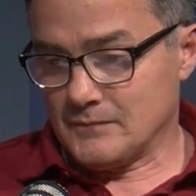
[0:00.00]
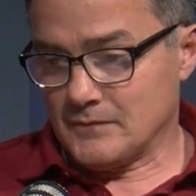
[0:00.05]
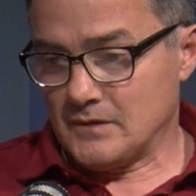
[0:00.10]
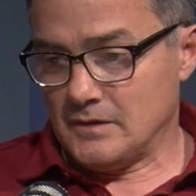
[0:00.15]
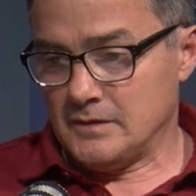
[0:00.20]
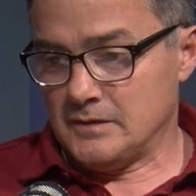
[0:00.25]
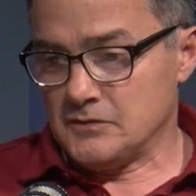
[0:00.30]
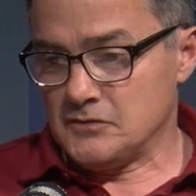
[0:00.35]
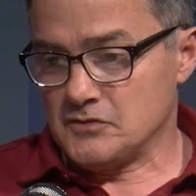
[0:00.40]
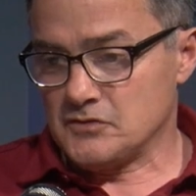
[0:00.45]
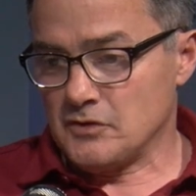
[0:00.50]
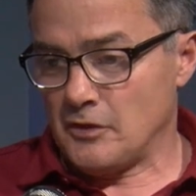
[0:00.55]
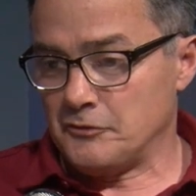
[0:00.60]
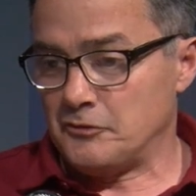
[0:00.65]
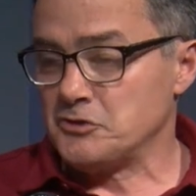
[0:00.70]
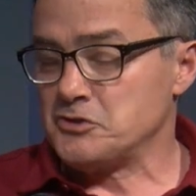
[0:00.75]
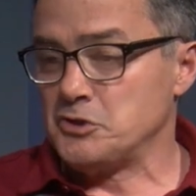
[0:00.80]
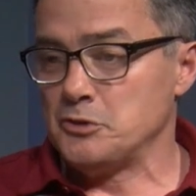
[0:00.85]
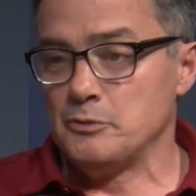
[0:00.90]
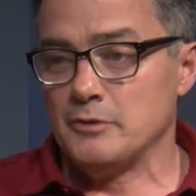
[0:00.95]
is
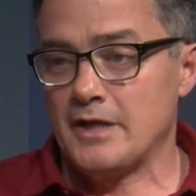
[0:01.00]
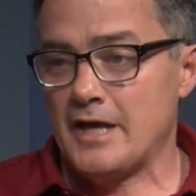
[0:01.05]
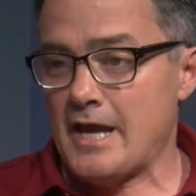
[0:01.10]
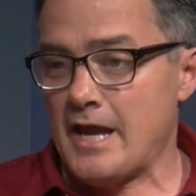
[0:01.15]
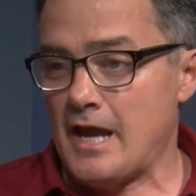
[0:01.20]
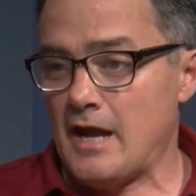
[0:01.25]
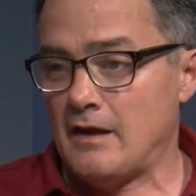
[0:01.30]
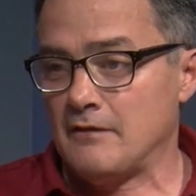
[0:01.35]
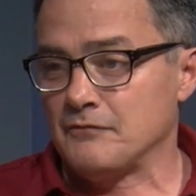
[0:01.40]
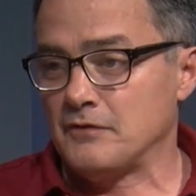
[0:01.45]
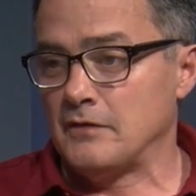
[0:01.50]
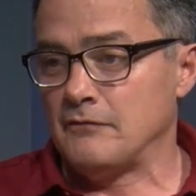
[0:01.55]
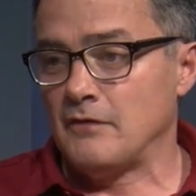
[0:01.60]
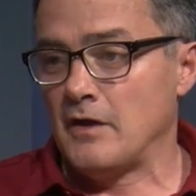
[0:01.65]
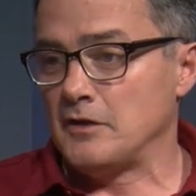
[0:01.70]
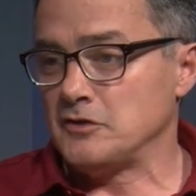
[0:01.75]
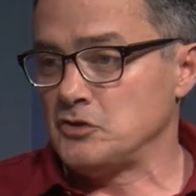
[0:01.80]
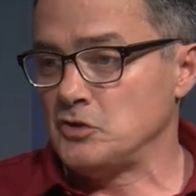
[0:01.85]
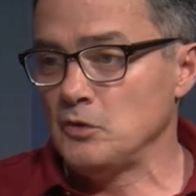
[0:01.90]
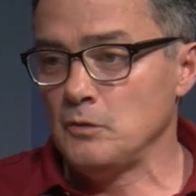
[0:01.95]
under 2.5. They've
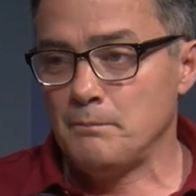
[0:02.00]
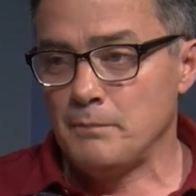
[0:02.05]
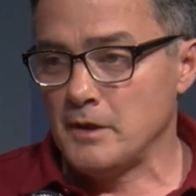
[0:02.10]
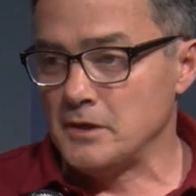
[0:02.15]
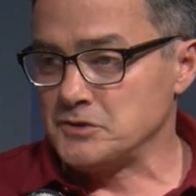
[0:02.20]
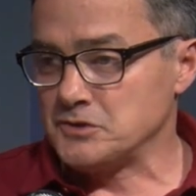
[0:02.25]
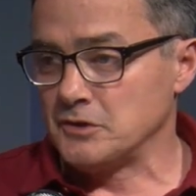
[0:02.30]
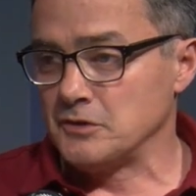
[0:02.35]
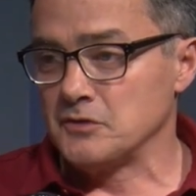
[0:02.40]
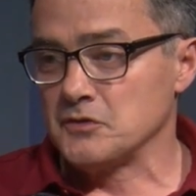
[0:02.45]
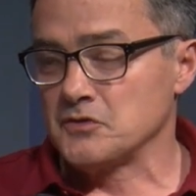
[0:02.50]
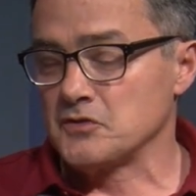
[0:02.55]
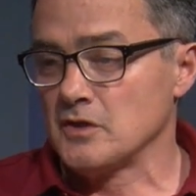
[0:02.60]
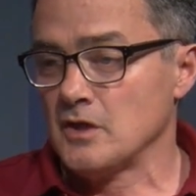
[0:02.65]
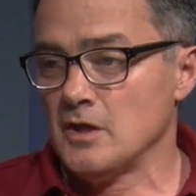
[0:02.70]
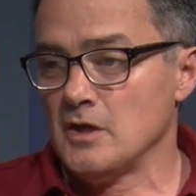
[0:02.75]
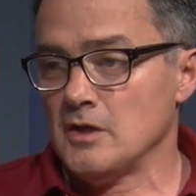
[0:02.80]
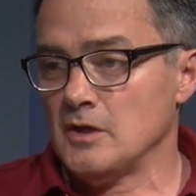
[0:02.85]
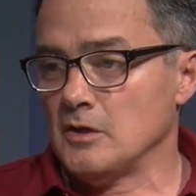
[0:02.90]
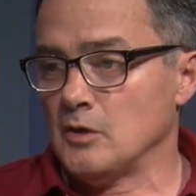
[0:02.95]
got 2 pitchers
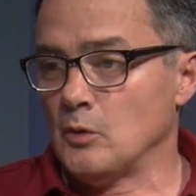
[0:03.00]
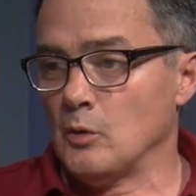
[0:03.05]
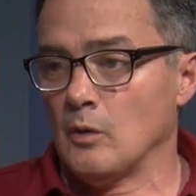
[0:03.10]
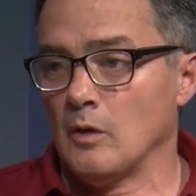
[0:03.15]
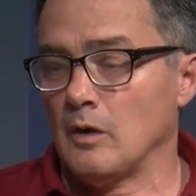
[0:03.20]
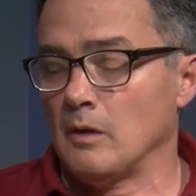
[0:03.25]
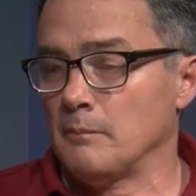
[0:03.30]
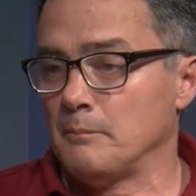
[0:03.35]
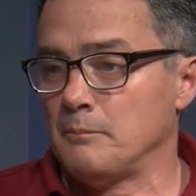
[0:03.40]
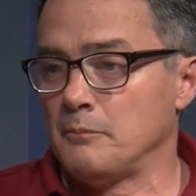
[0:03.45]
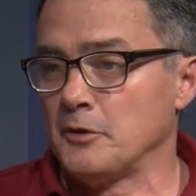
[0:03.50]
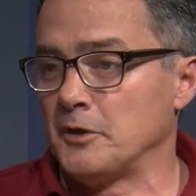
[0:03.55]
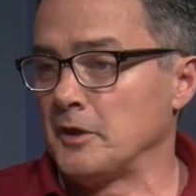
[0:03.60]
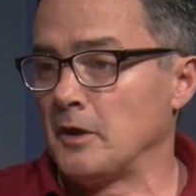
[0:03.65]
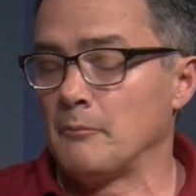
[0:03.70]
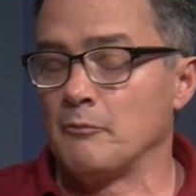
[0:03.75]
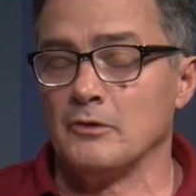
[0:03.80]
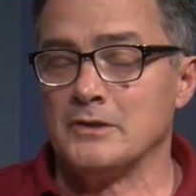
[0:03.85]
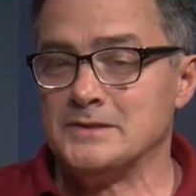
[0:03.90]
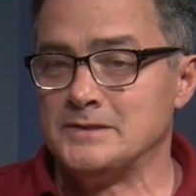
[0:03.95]
who are putting
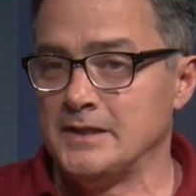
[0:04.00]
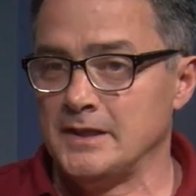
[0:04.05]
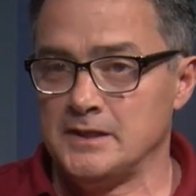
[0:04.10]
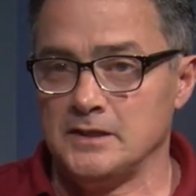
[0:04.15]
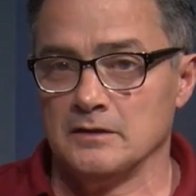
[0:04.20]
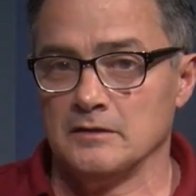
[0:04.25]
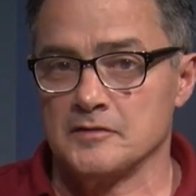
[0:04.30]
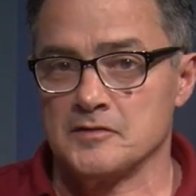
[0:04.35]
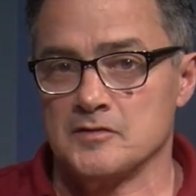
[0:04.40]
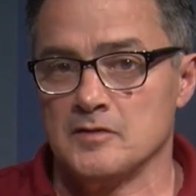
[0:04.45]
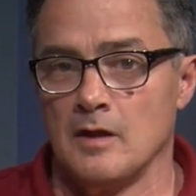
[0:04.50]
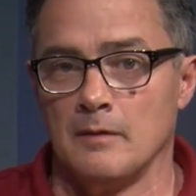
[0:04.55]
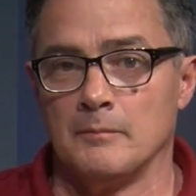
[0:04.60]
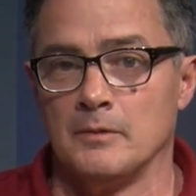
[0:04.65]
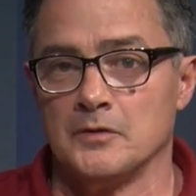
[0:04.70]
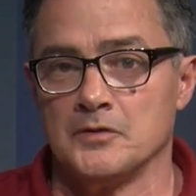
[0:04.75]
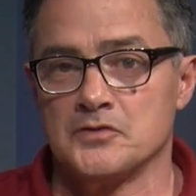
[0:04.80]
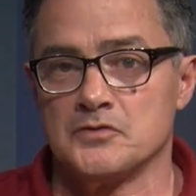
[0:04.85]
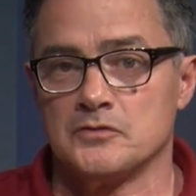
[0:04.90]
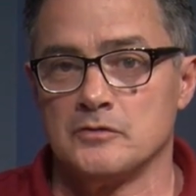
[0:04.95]
up ridiculous
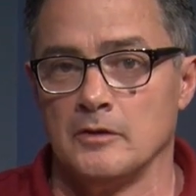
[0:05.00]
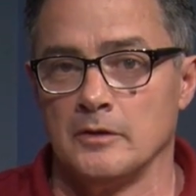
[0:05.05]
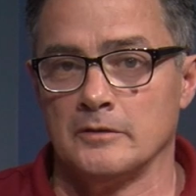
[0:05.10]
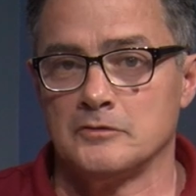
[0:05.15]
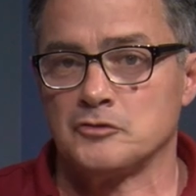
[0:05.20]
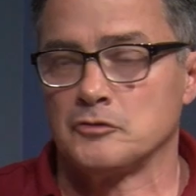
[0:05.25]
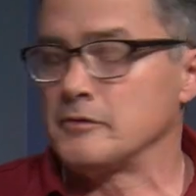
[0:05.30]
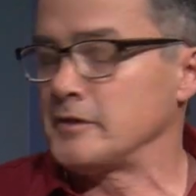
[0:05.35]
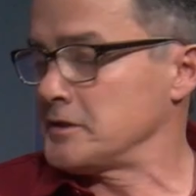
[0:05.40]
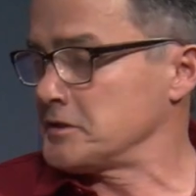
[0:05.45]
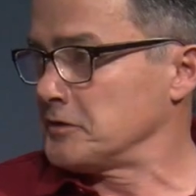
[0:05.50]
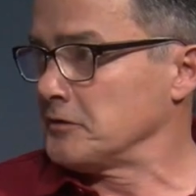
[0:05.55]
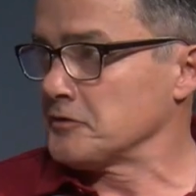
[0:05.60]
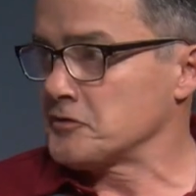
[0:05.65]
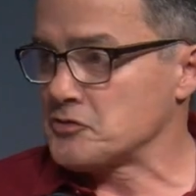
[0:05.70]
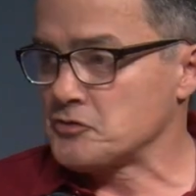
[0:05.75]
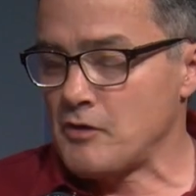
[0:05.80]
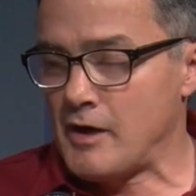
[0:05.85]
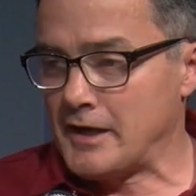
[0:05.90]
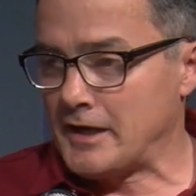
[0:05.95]
numbers, traditional
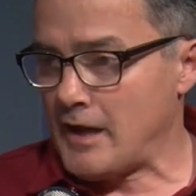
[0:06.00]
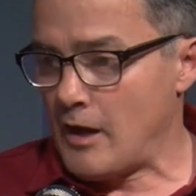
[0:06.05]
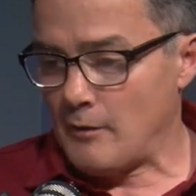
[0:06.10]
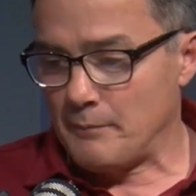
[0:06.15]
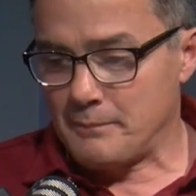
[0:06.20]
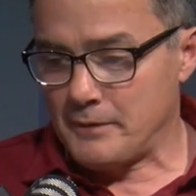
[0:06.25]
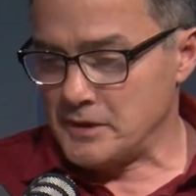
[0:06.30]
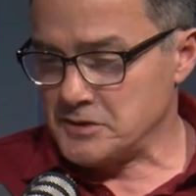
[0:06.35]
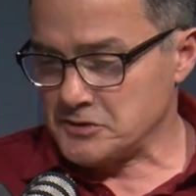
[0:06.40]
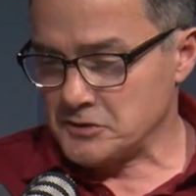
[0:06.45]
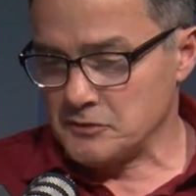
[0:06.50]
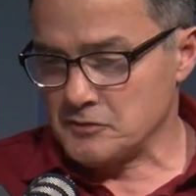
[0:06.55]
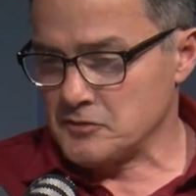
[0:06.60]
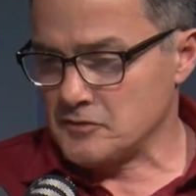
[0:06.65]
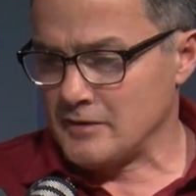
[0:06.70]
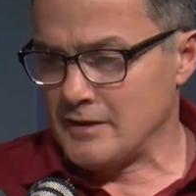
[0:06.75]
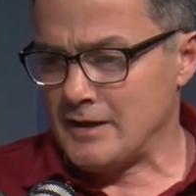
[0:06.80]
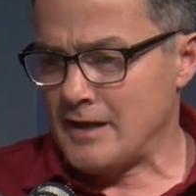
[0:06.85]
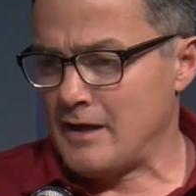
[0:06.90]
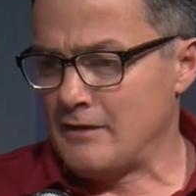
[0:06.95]
strikeout pitchers
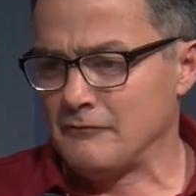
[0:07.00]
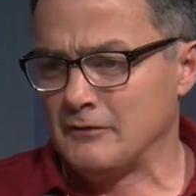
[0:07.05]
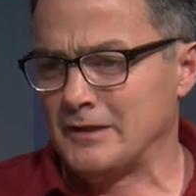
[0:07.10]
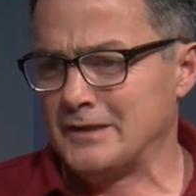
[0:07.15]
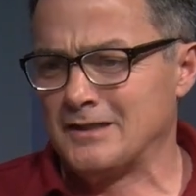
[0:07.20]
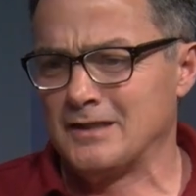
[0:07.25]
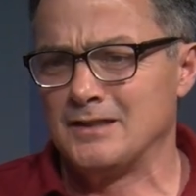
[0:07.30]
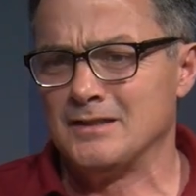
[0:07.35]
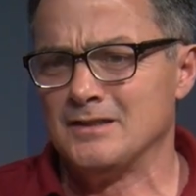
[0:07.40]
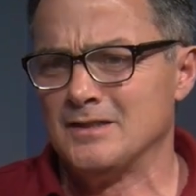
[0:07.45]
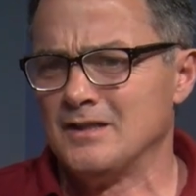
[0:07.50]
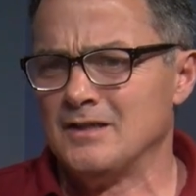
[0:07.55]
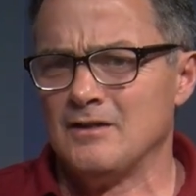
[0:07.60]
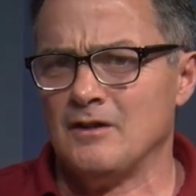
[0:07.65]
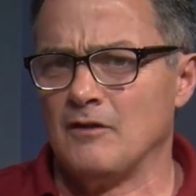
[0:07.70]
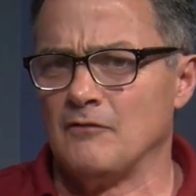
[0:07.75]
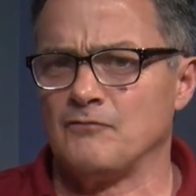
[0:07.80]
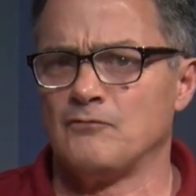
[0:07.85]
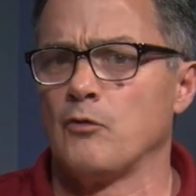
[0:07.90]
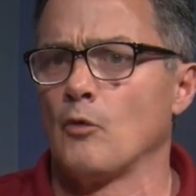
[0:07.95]
that have like a
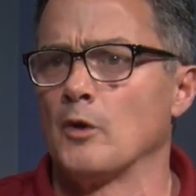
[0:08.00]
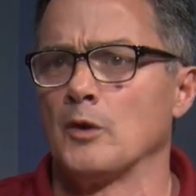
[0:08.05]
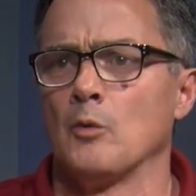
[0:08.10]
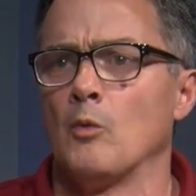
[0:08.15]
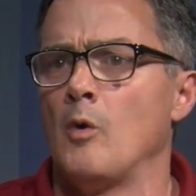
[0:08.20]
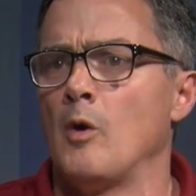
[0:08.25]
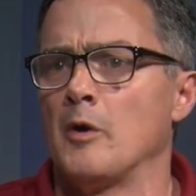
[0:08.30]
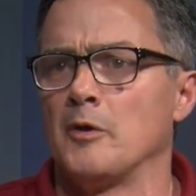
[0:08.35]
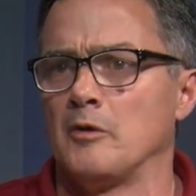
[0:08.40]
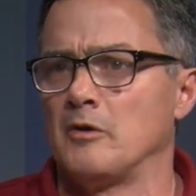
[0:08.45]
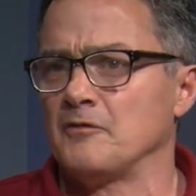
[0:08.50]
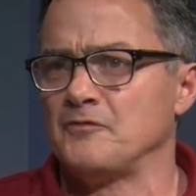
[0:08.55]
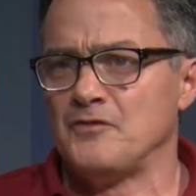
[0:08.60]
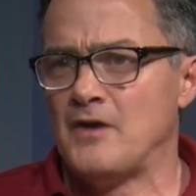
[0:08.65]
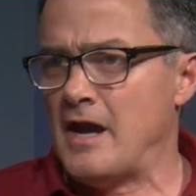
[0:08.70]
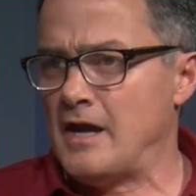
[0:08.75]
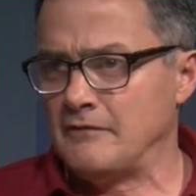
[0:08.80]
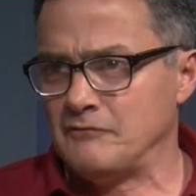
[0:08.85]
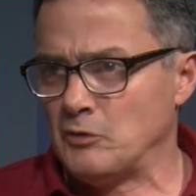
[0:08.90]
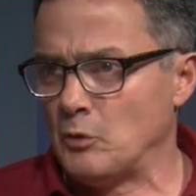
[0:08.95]
4-to-1 or a
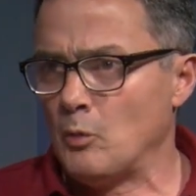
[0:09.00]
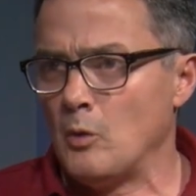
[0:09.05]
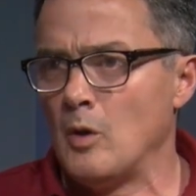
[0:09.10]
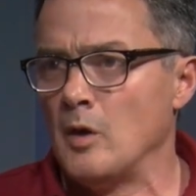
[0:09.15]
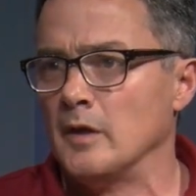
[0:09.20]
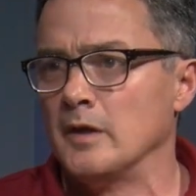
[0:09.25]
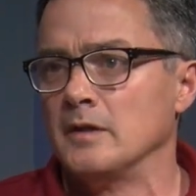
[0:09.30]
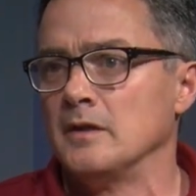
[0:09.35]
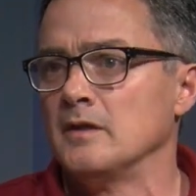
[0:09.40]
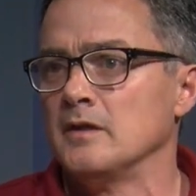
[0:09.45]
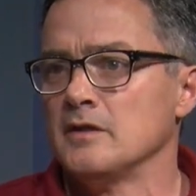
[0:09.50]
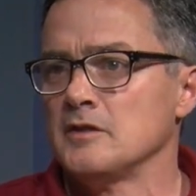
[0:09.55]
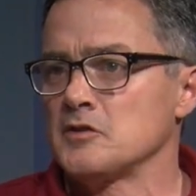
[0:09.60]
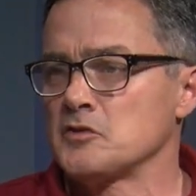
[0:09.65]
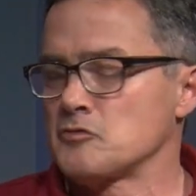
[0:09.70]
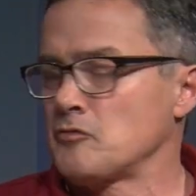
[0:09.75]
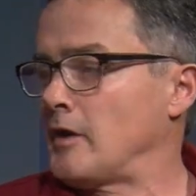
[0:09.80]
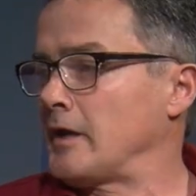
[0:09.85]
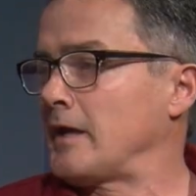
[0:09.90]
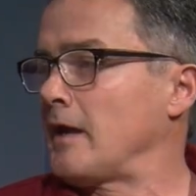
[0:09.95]
5-to-1
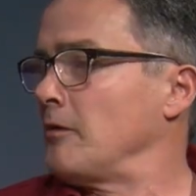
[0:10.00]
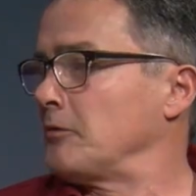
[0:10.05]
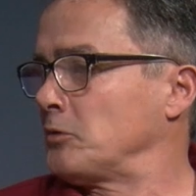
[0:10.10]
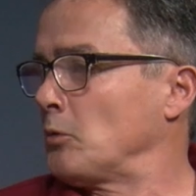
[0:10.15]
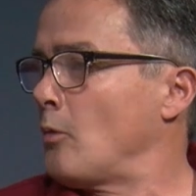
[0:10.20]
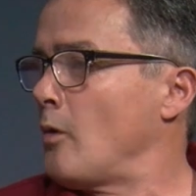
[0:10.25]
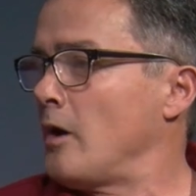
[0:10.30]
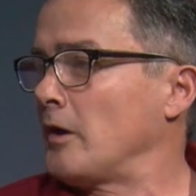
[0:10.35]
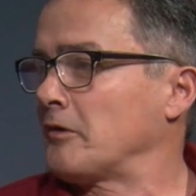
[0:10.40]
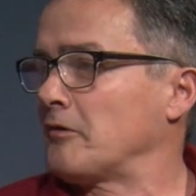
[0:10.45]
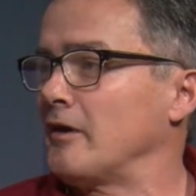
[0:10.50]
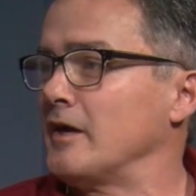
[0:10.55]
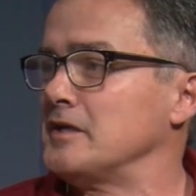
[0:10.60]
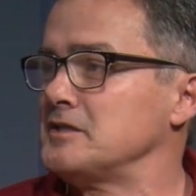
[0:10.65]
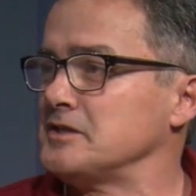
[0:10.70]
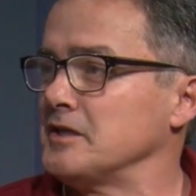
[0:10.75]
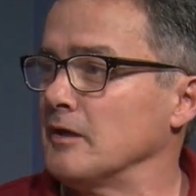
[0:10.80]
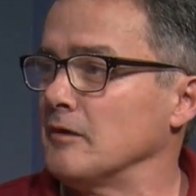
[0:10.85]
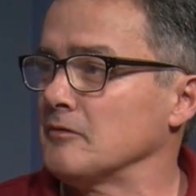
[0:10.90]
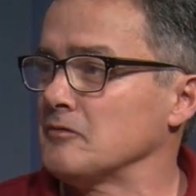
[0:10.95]
strikeout to walk
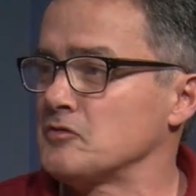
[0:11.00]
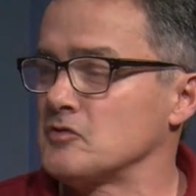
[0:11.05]
ratio.